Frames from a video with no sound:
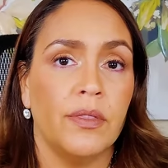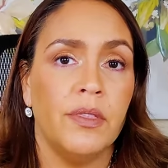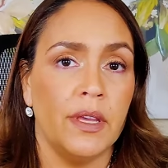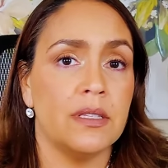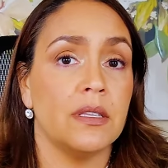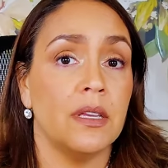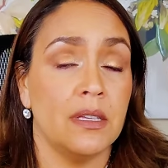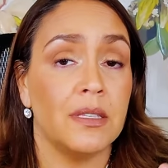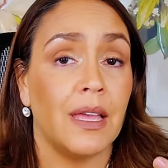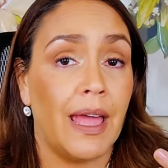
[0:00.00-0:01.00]
This
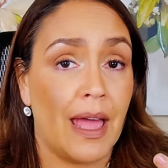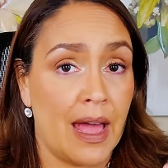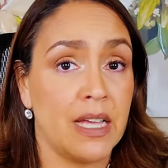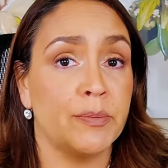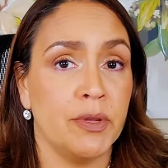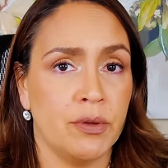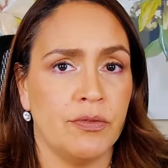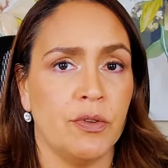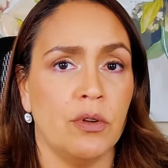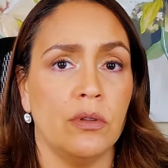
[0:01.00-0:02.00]
is as
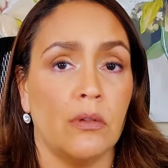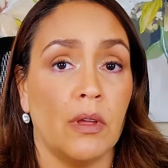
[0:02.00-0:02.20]
beautiful